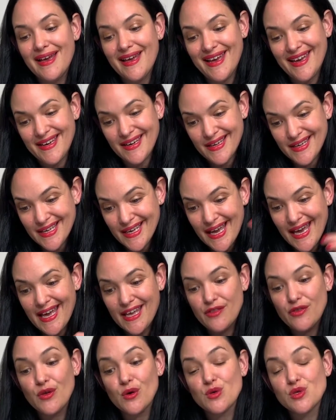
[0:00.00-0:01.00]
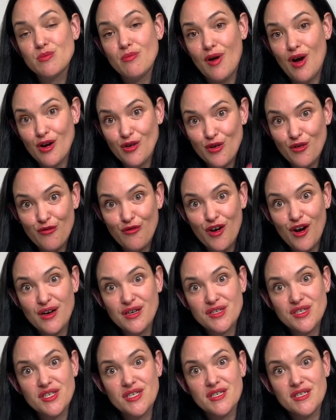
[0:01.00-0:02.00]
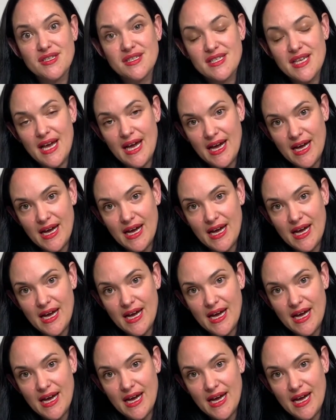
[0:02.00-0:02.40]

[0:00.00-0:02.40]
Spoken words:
And again, those macrophages,